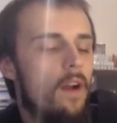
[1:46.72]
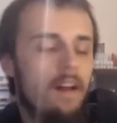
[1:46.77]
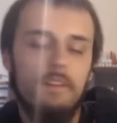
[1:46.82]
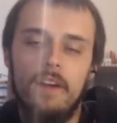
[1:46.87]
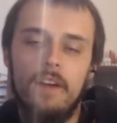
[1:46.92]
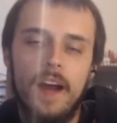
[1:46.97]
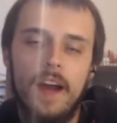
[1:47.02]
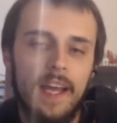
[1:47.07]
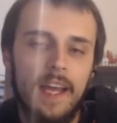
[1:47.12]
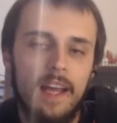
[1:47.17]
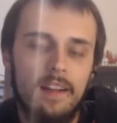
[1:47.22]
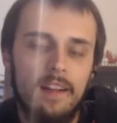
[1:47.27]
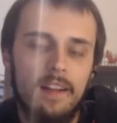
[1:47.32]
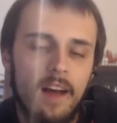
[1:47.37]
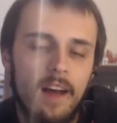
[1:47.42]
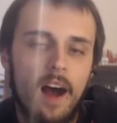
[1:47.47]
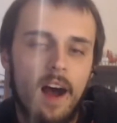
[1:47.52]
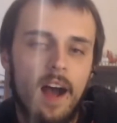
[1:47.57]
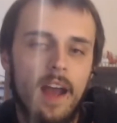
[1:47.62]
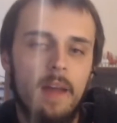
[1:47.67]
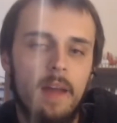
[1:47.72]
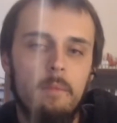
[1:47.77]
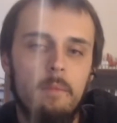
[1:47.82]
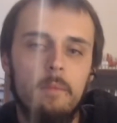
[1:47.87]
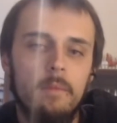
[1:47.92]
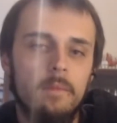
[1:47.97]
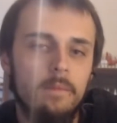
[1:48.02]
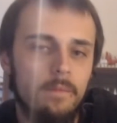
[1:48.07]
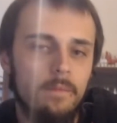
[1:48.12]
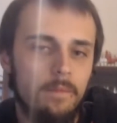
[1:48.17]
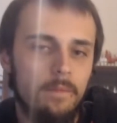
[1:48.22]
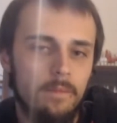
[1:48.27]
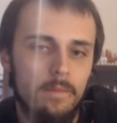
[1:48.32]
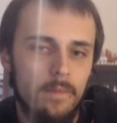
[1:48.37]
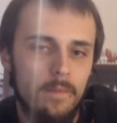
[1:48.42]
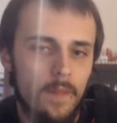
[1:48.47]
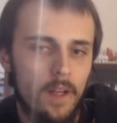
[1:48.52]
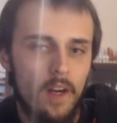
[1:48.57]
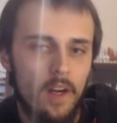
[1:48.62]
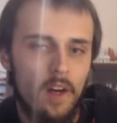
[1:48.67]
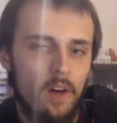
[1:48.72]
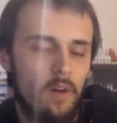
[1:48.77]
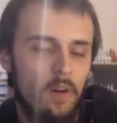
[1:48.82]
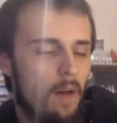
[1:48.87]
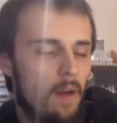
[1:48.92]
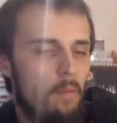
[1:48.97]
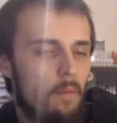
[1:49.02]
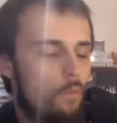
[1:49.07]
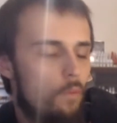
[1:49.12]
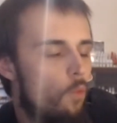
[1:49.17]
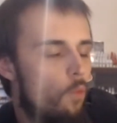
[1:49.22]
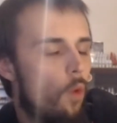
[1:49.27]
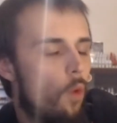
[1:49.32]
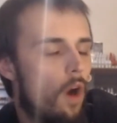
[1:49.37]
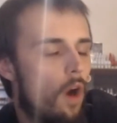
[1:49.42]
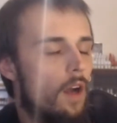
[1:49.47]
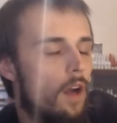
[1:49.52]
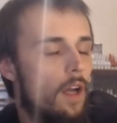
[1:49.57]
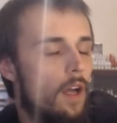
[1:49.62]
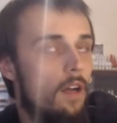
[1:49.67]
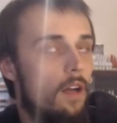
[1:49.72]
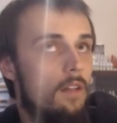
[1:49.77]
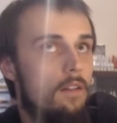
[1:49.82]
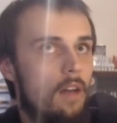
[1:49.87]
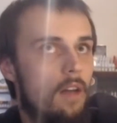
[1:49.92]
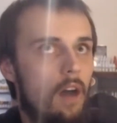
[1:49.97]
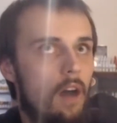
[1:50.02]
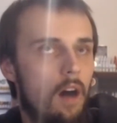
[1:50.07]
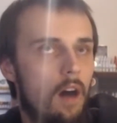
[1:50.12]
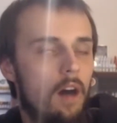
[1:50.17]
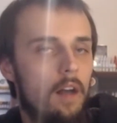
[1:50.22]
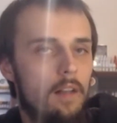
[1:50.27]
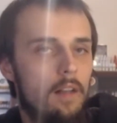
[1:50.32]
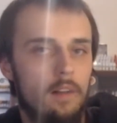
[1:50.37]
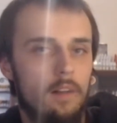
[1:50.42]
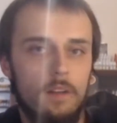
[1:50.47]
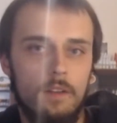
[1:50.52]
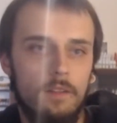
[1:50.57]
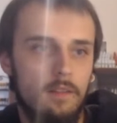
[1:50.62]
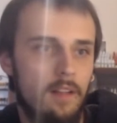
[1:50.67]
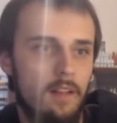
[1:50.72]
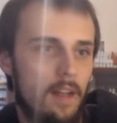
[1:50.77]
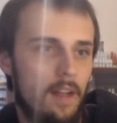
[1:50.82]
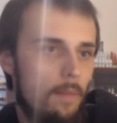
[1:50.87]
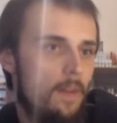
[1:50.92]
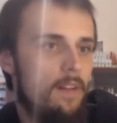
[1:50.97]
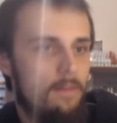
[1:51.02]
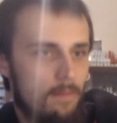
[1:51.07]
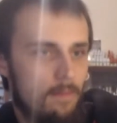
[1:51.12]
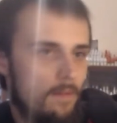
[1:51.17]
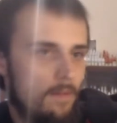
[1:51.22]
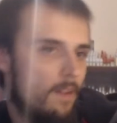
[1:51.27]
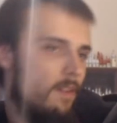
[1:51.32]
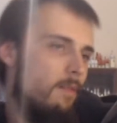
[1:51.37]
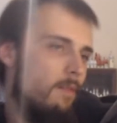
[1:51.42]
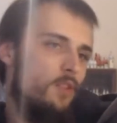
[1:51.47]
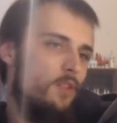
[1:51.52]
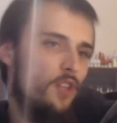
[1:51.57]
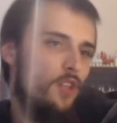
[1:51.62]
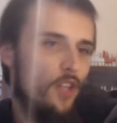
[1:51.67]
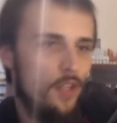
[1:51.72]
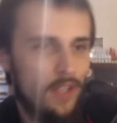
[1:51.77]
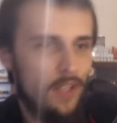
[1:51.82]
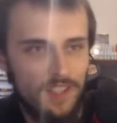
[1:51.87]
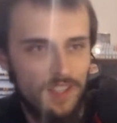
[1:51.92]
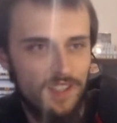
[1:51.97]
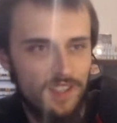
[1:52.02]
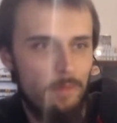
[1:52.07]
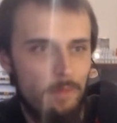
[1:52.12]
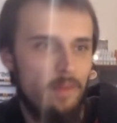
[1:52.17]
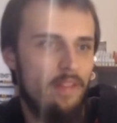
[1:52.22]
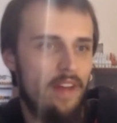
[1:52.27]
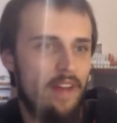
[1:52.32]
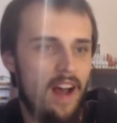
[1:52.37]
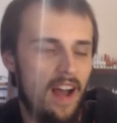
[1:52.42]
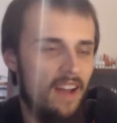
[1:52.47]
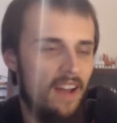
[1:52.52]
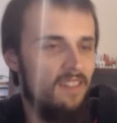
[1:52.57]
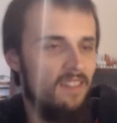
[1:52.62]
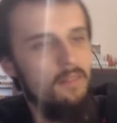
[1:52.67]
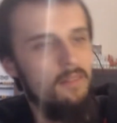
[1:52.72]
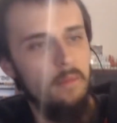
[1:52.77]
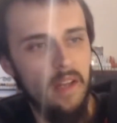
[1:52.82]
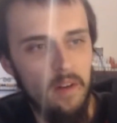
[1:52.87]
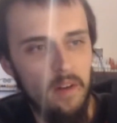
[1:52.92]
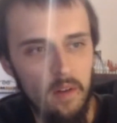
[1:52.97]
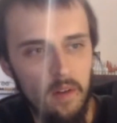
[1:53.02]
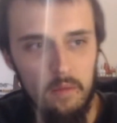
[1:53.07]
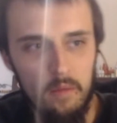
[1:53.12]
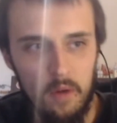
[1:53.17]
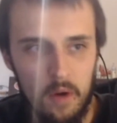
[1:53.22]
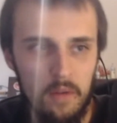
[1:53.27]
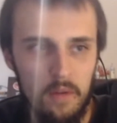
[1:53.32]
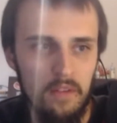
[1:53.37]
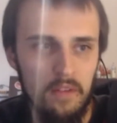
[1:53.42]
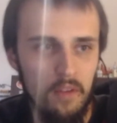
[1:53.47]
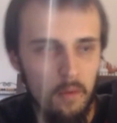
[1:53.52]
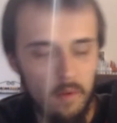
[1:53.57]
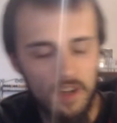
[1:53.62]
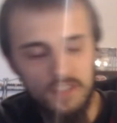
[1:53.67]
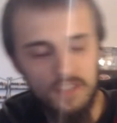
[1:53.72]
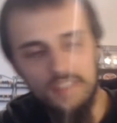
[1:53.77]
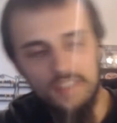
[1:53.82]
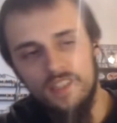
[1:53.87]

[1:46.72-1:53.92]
I get time, I work a ton. I mean, sure you can sympathize being on the road so much.